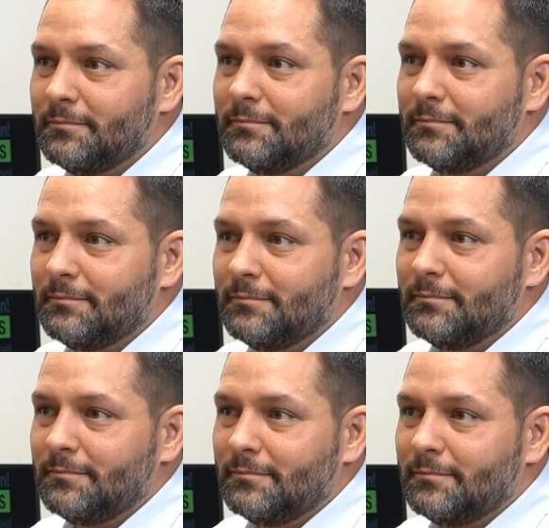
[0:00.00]

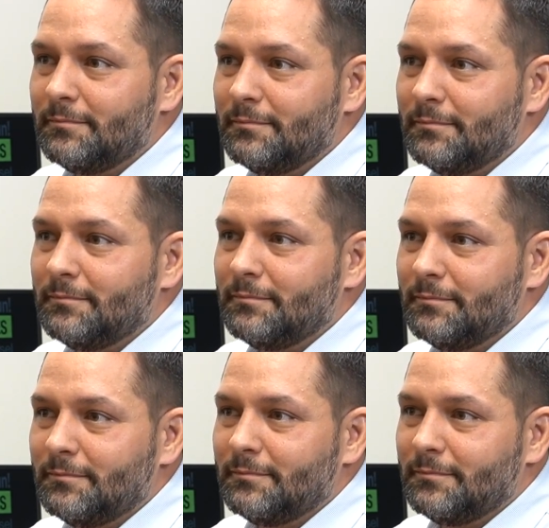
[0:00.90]
Same.
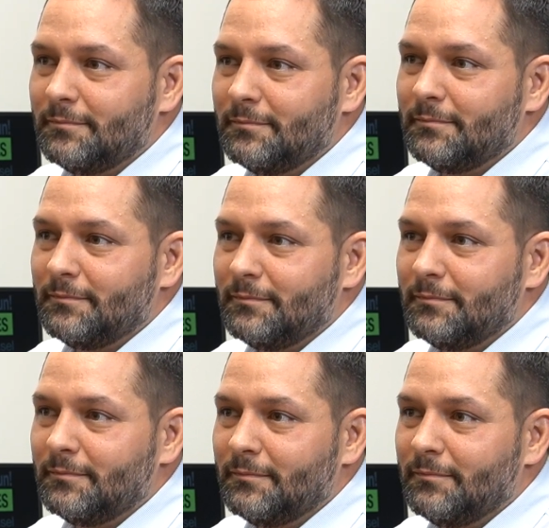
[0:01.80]
I think we run very
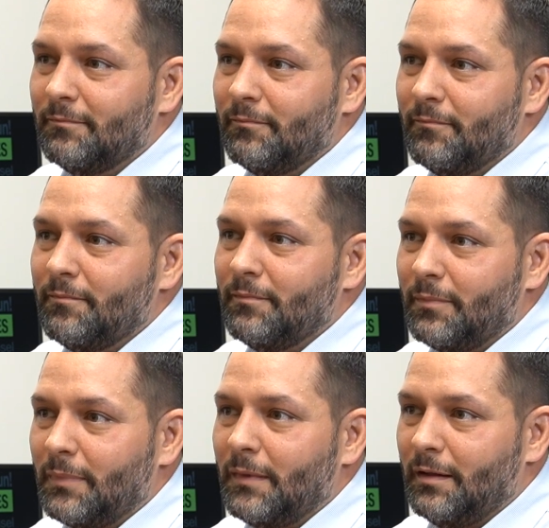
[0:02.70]
similar
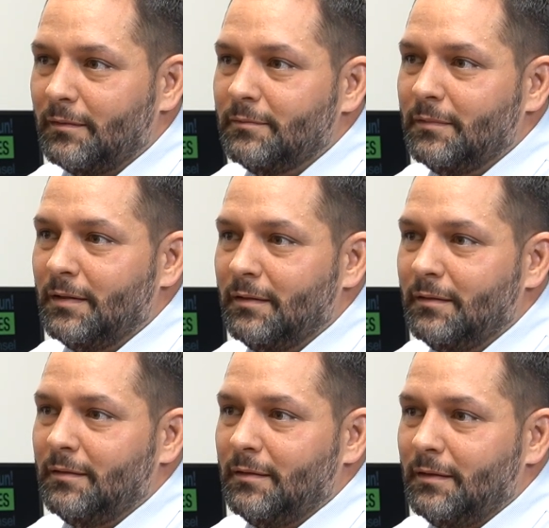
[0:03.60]
businesses, very
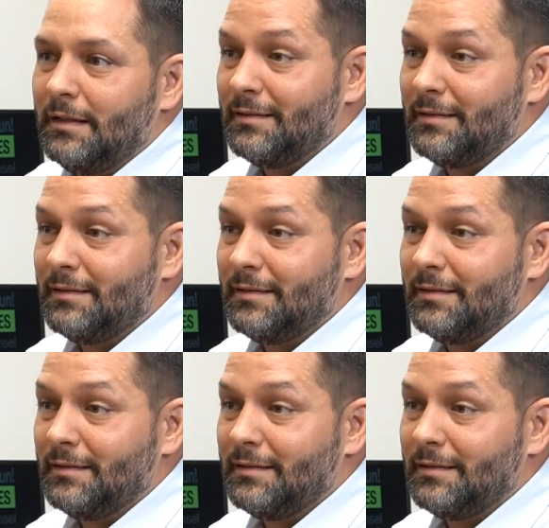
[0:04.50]
like-minded.